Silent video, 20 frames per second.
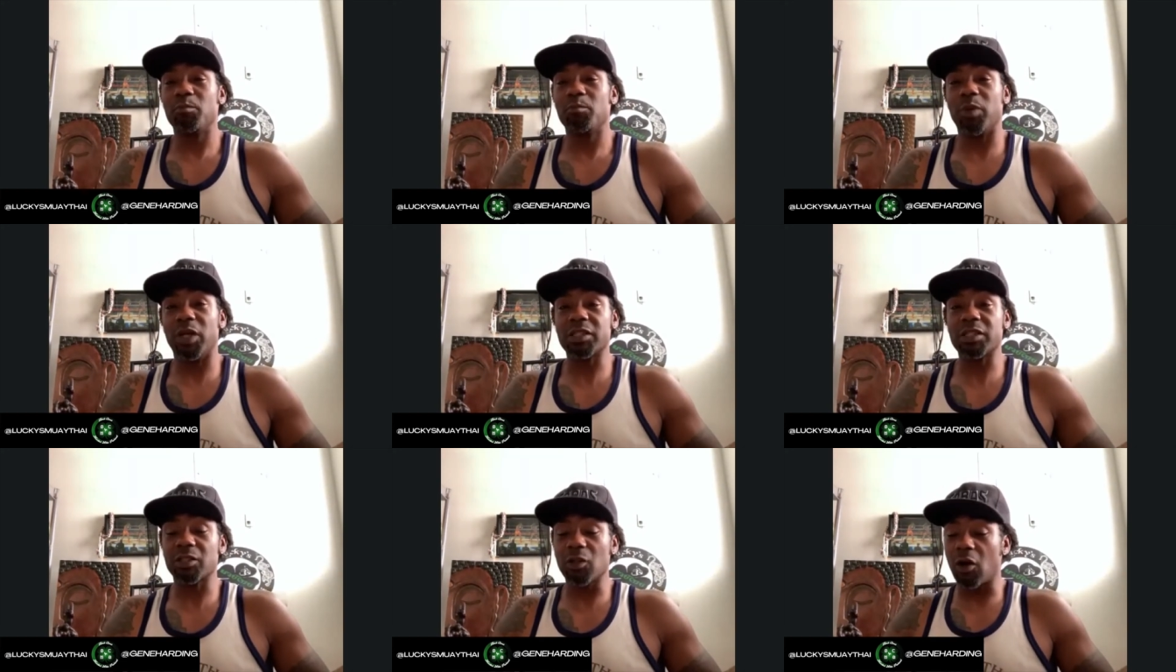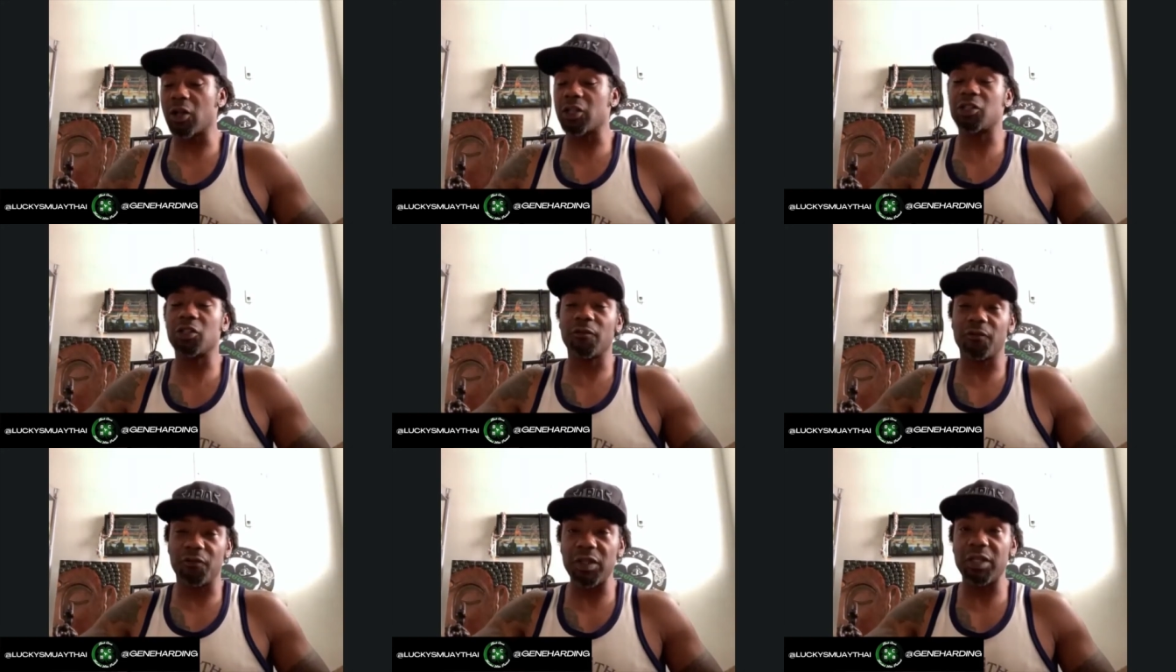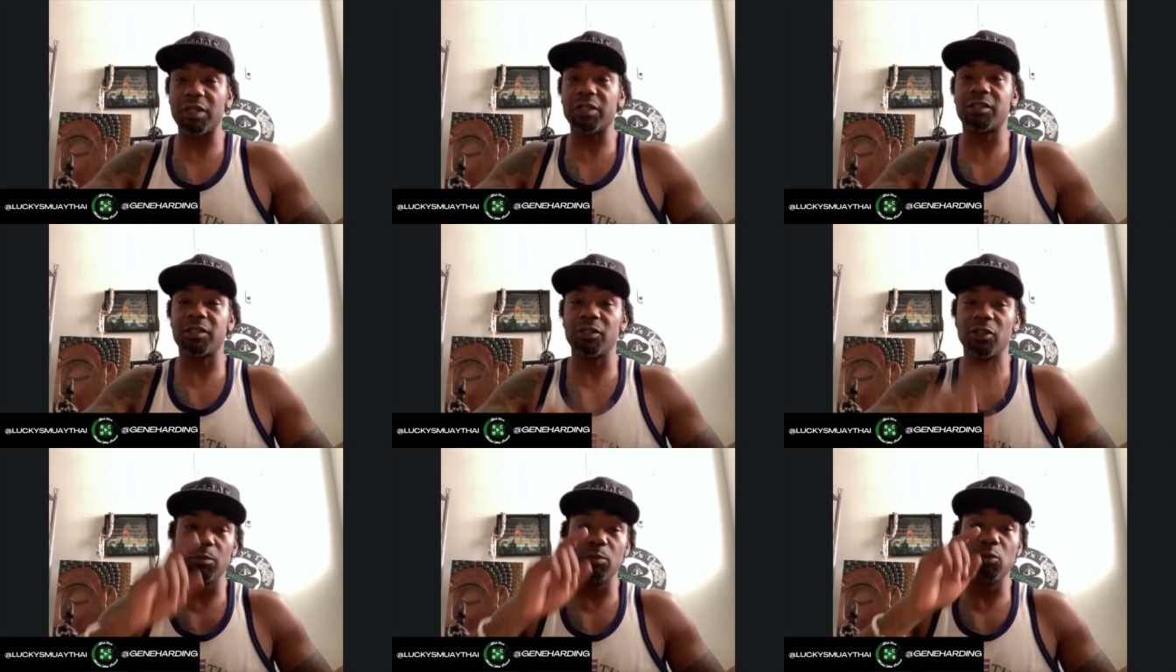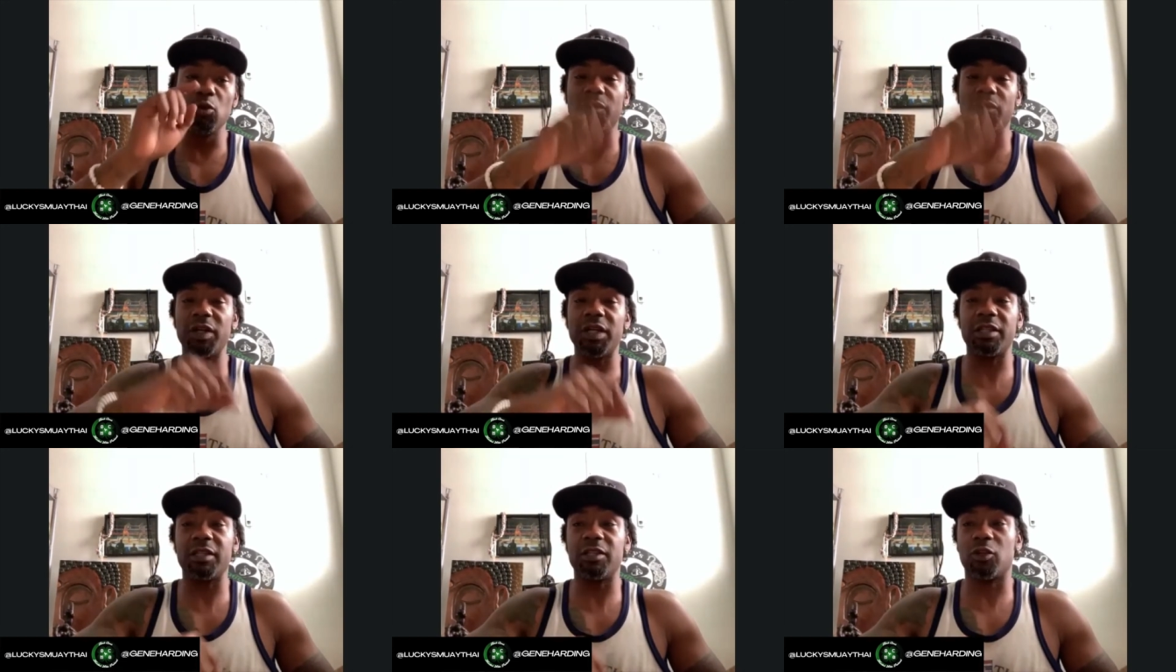But as long as your feet are still
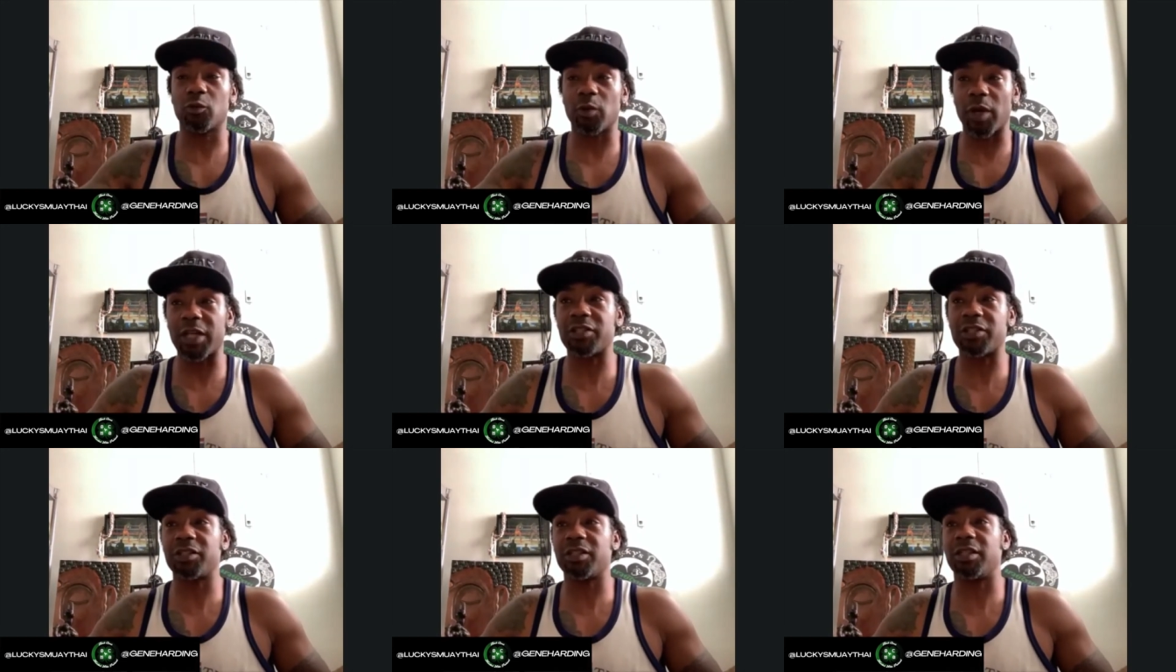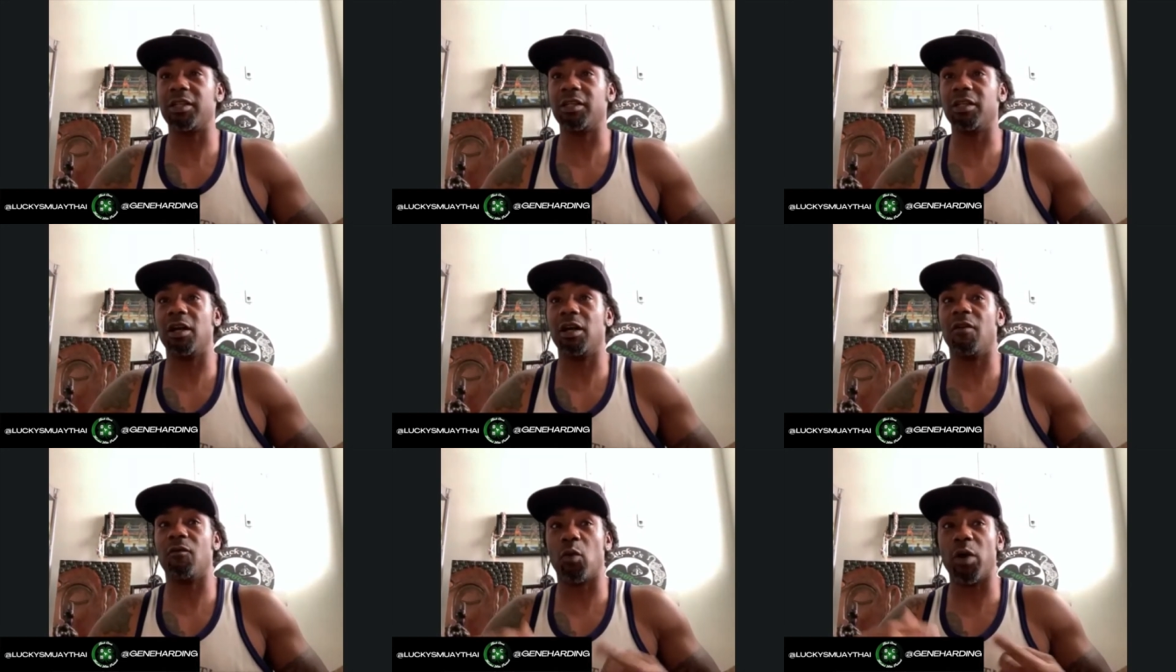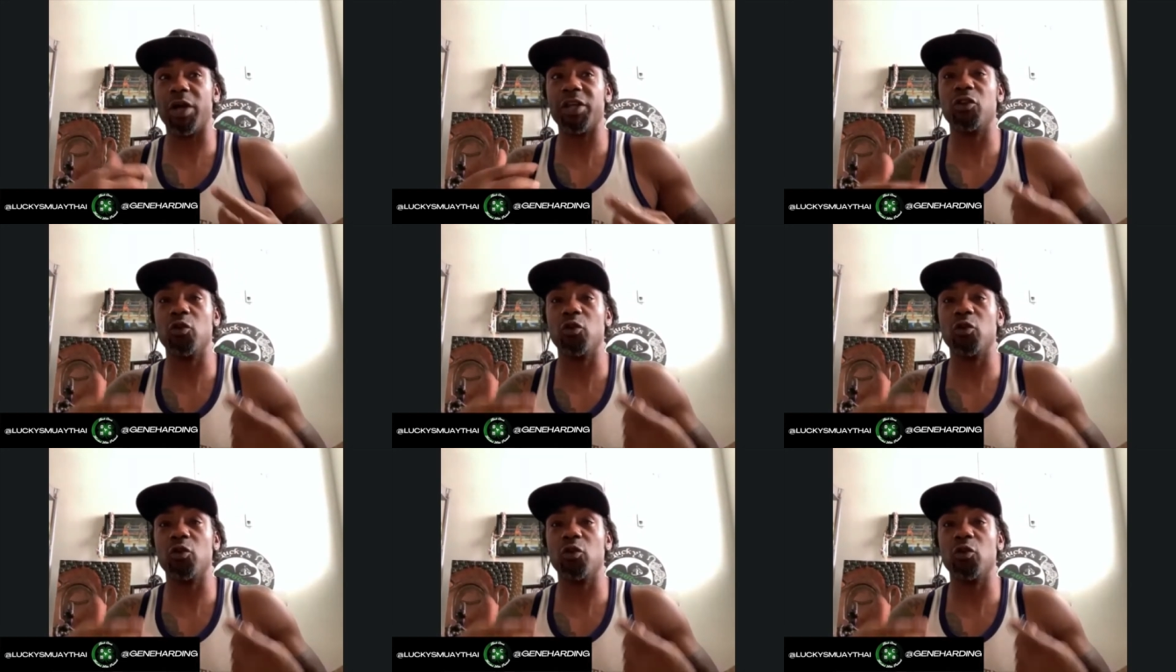moving in the direction of what